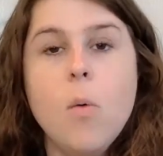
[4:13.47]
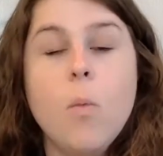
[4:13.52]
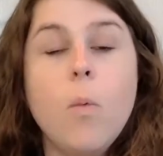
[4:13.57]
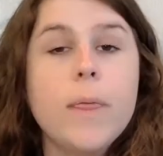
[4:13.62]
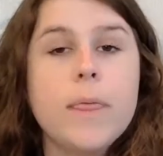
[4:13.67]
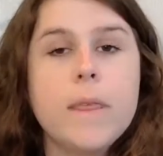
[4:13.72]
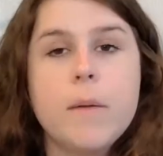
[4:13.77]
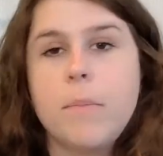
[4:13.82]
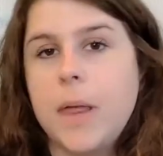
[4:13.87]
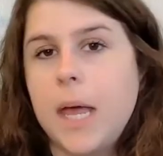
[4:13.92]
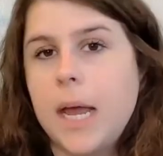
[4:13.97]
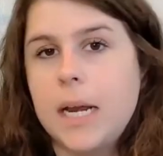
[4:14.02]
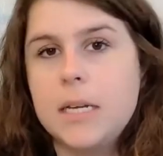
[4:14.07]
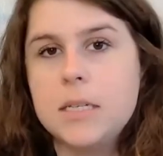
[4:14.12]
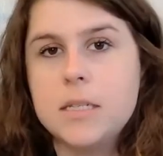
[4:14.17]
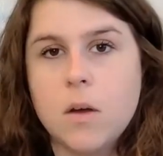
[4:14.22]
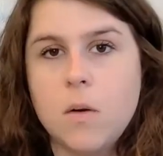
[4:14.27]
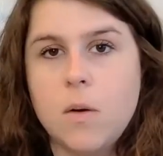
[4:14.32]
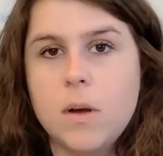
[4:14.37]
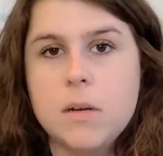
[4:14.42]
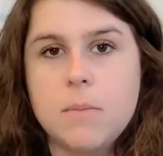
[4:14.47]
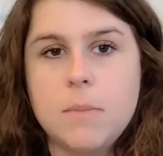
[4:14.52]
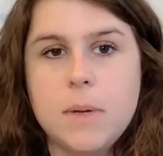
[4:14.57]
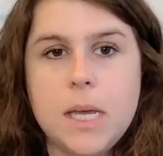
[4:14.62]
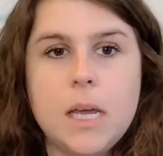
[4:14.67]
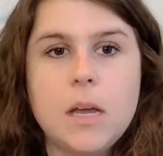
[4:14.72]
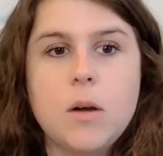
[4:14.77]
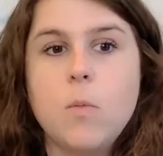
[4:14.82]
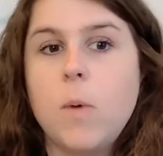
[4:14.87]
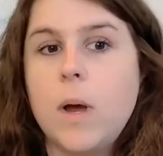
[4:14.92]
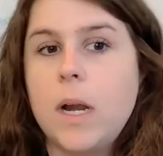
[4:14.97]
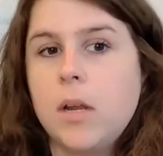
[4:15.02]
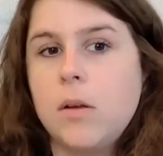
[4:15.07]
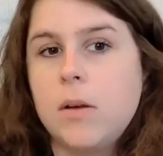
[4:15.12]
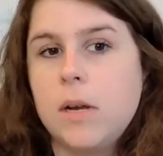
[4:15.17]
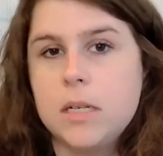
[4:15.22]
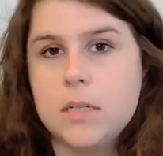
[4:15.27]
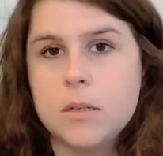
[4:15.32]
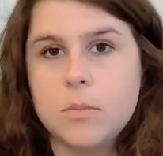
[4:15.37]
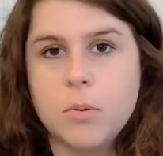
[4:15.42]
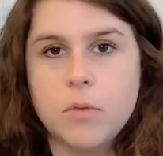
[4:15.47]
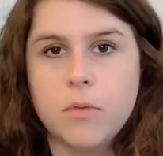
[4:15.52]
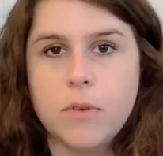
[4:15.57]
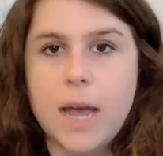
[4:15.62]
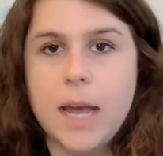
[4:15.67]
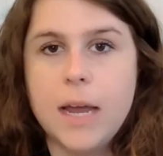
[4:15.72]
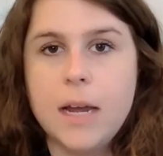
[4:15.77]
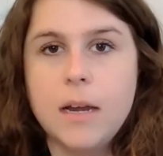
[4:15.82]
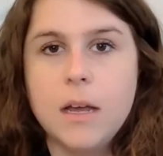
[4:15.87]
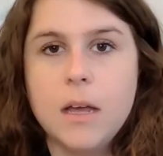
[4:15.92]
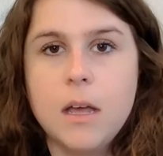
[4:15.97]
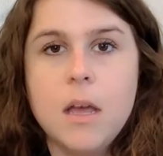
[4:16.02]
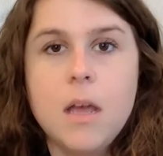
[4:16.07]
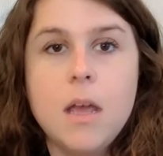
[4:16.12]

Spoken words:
what the plan is going to be and when you need to provide